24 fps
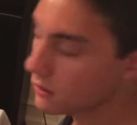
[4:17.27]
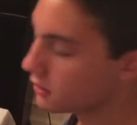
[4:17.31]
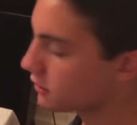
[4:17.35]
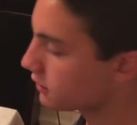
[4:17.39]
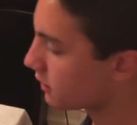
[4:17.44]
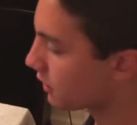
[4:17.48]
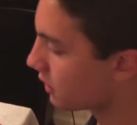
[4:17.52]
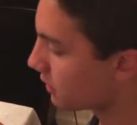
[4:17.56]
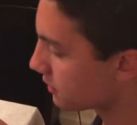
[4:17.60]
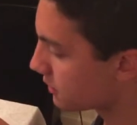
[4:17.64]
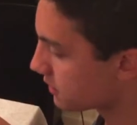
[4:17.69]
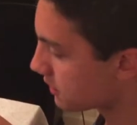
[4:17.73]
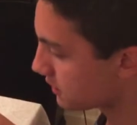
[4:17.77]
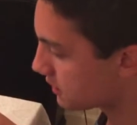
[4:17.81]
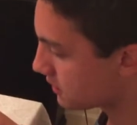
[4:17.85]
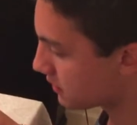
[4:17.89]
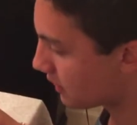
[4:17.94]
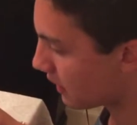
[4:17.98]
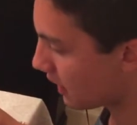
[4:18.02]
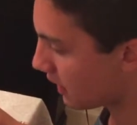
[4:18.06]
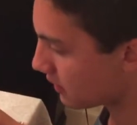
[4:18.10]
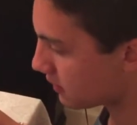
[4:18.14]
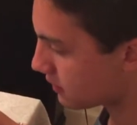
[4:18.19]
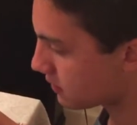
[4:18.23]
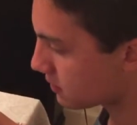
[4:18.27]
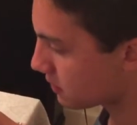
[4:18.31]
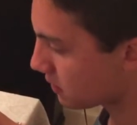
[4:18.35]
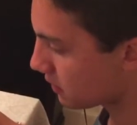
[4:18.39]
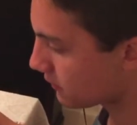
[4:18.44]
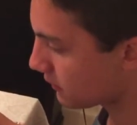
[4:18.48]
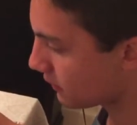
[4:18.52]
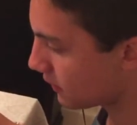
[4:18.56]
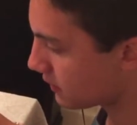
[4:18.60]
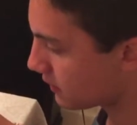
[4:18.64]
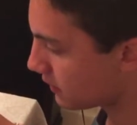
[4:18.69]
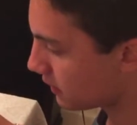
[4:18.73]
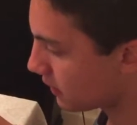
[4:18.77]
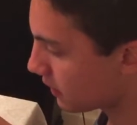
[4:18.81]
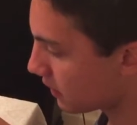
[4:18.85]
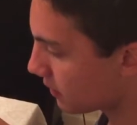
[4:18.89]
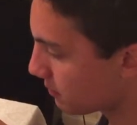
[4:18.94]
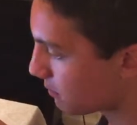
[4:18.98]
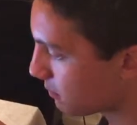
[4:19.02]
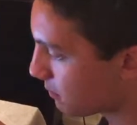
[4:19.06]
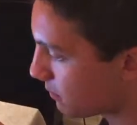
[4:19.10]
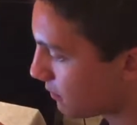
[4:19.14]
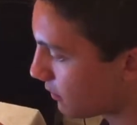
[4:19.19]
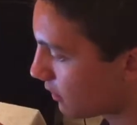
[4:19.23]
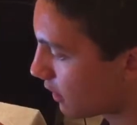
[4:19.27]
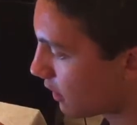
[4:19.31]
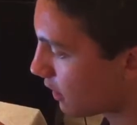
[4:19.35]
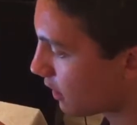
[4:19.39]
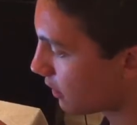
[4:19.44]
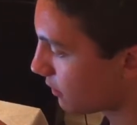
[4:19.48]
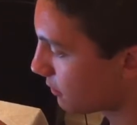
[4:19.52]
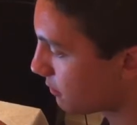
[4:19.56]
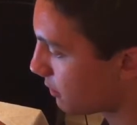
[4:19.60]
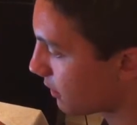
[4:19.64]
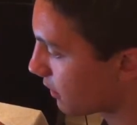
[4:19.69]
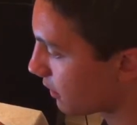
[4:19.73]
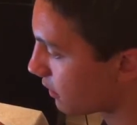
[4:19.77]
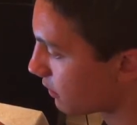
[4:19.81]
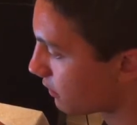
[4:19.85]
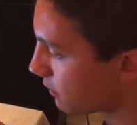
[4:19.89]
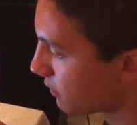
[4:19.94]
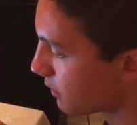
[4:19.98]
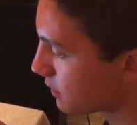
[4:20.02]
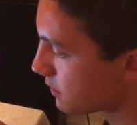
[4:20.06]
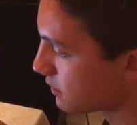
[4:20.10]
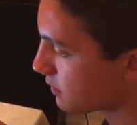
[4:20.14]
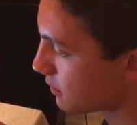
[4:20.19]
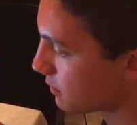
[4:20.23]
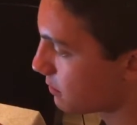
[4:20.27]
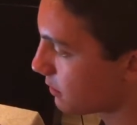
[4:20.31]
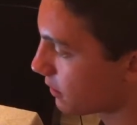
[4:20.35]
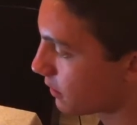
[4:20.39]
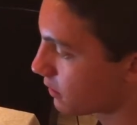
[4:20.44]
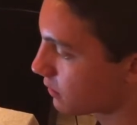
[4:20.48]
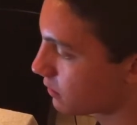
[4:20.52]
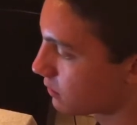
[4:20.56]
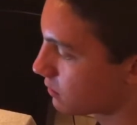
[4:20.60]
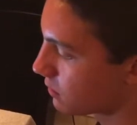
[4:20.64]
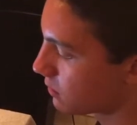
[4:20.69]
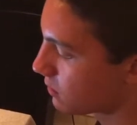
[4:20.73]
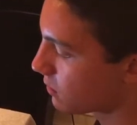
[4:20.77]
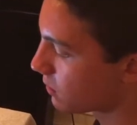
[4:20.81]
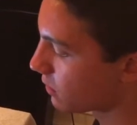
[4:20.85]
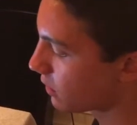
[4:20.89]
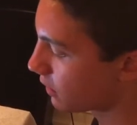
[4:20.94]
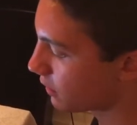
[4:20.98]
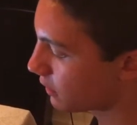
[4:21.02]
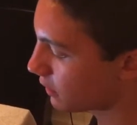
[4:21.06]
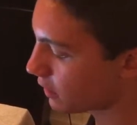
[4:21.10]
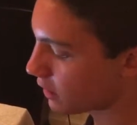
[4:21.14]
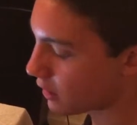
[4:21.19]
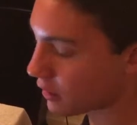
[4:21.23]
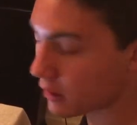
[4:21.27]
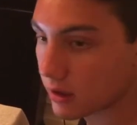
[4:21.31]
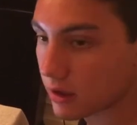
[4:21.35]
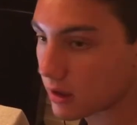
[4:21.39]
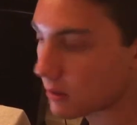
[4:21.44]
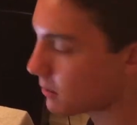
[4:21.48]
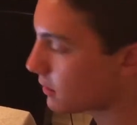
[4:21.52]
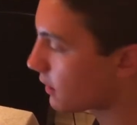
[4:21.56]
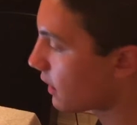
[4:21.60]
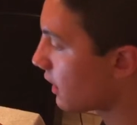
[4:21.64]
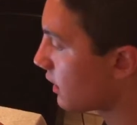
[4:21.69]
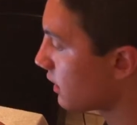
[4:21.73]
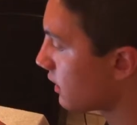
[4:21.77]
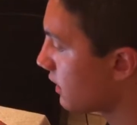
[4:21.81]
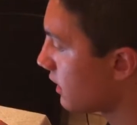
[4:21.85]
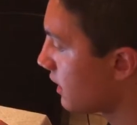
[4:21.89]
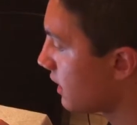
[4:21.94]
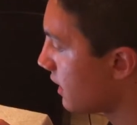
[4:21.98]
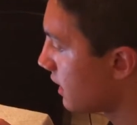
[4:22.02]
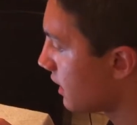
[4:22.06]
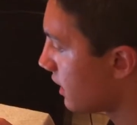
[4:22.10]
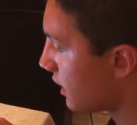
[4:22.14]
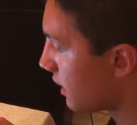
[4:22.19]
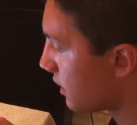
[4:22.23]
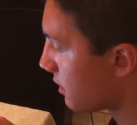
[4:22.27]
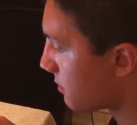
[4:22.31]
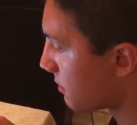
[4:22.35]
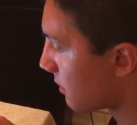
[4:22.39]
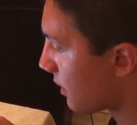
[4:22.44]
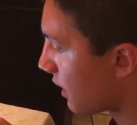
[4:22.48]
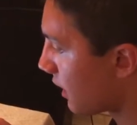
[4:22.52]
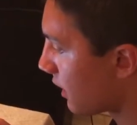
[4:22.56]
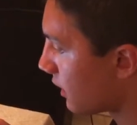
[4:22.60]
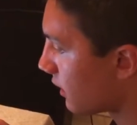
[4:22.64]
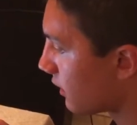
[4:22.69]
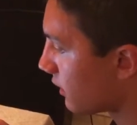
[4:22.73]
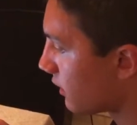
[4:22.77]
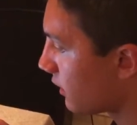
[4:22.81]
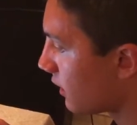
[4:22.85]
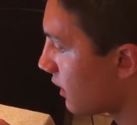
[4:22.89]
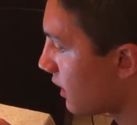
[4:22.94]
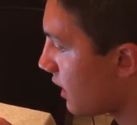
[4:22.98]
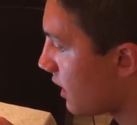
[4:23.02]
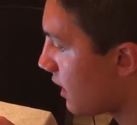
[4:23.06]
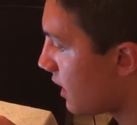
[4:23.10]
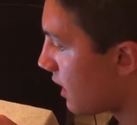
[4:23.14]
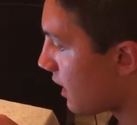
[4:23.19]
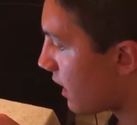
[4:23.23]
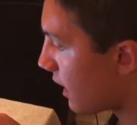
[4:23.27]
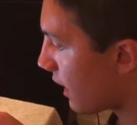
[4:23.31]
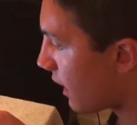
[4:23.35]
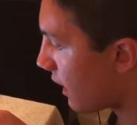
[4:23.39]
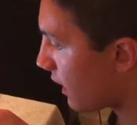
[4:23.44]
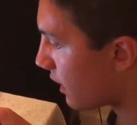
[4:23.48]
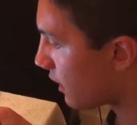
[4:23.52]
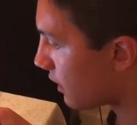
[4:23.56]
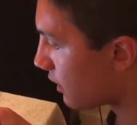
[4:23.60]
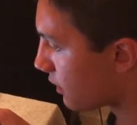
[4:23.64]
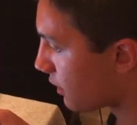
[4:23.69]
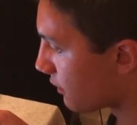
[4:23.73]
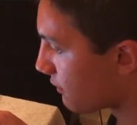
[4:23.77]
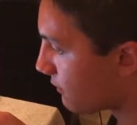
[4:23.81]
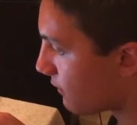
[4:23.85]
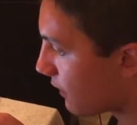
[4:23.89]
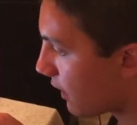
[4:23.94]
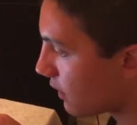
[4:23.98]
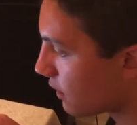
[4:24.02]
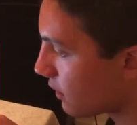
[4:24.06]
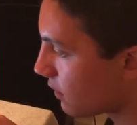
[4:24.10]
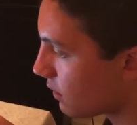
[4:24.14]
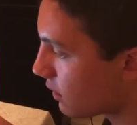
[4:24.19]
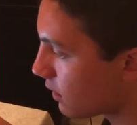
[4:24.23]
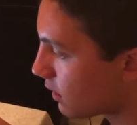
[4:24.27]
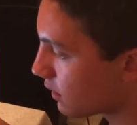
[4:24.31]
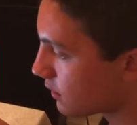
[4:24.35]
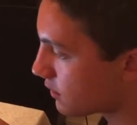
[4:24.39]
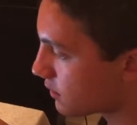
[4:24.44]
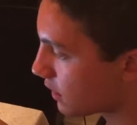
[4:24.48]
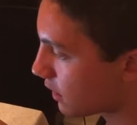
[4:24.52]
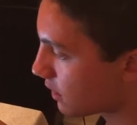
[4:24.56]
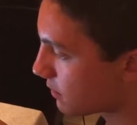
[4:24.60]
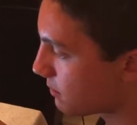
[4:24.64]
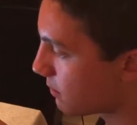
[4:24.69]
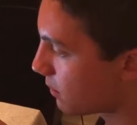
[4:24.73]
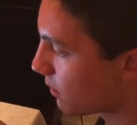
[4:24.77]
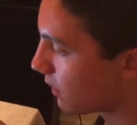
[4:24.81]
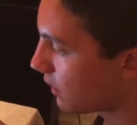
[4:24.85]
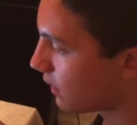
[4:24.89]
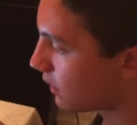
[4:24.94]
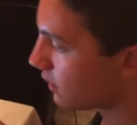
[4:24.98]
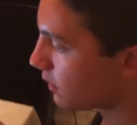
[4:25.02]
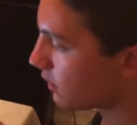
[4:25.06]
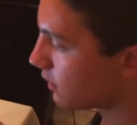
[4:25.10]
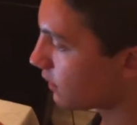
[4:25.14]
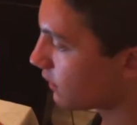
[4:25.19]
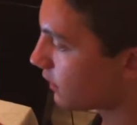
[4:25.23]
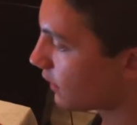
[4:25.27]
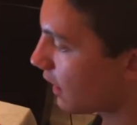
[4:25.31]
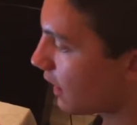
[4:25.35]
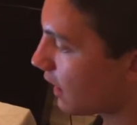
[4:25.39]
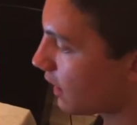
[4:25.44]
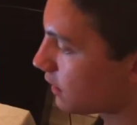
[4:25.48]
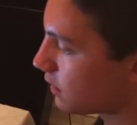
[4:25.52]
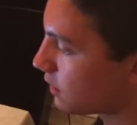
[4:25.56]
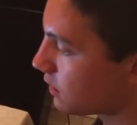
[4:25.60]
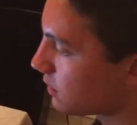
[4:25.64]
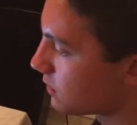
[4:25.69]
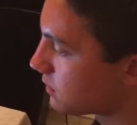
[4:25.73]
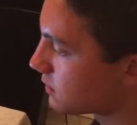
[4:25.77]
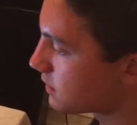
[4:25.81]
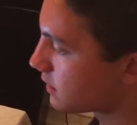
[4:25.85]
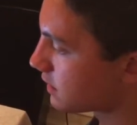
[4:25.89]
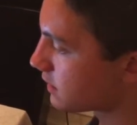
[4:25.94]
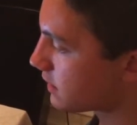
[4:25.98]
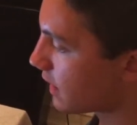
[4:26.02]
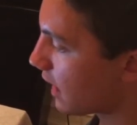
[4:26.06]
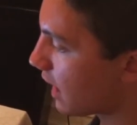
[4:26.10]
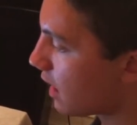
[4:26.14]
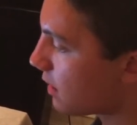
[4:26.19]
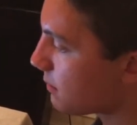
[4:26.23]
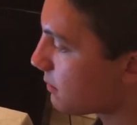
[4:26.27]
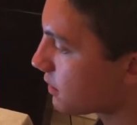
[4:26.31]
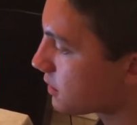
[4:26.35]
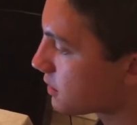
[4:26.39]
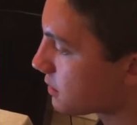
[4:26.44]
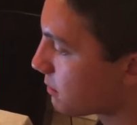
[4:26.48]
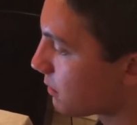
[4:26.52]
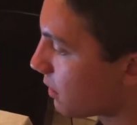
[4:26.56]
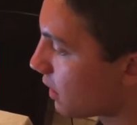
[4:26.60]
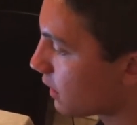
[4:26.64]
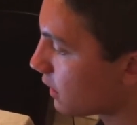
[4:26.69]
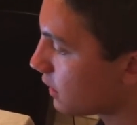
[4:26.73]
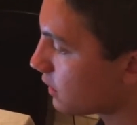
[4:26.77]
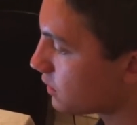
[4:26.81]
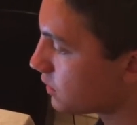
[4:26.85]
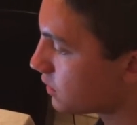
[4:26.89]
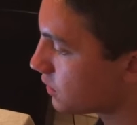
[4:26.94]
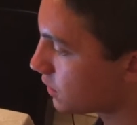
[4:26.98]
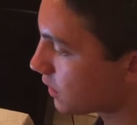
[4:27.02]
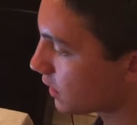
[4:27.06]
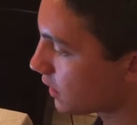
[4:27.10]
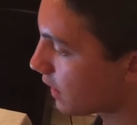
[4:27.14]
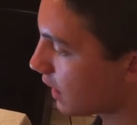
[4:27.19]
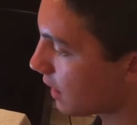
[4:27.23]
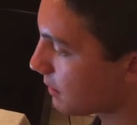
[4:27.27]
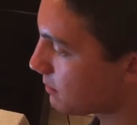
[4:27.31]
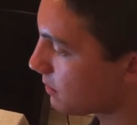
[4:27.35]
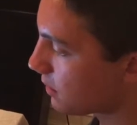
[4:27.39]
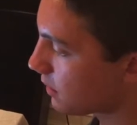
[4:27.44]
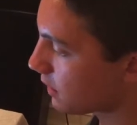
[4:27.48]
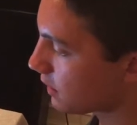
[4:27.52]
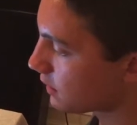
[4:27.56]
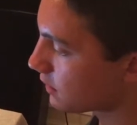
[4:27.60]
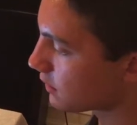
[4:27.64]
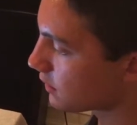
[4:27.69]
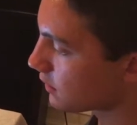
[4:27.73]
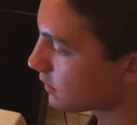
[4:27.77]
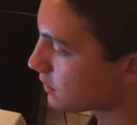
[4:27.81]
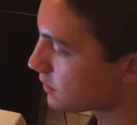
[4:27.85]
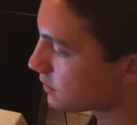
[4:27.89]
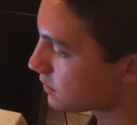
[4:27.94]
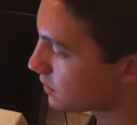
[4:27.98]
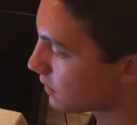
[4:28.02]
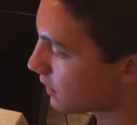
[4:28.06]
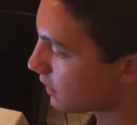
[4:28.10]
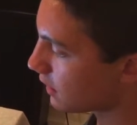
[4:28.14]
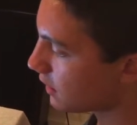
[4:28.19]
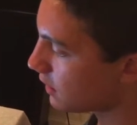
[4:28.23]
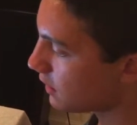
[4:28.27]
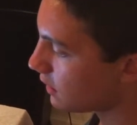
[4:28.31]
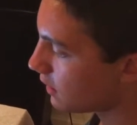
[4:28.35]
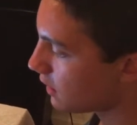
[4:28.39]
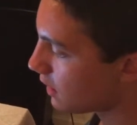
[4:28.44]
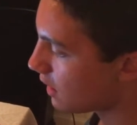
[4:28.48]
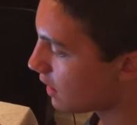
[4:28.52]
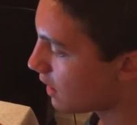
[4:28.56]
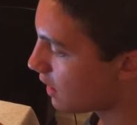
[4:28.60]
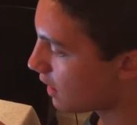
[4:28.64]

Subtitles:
So just that sort of idea. Bigger risk, the bigger the reward. You got to keep that in mind. And the final checkpoint that I use is how much money should I put into this trade?